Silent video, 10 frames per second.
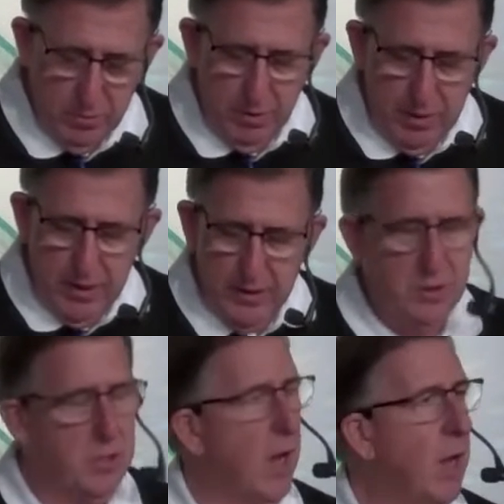to be
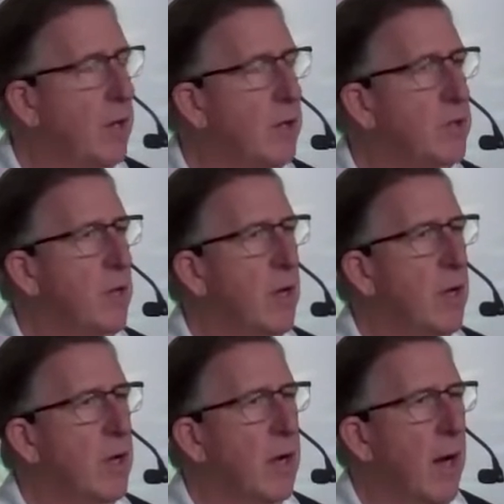his daughter's
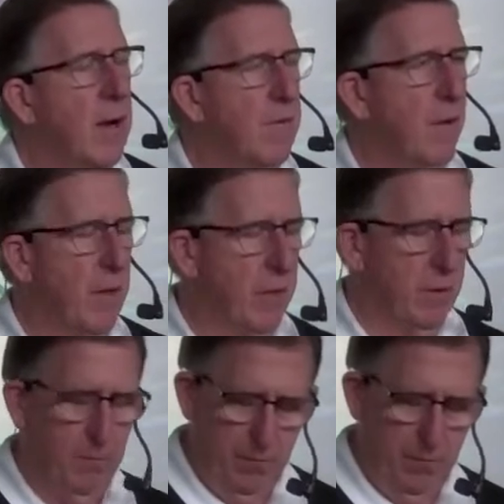godfather.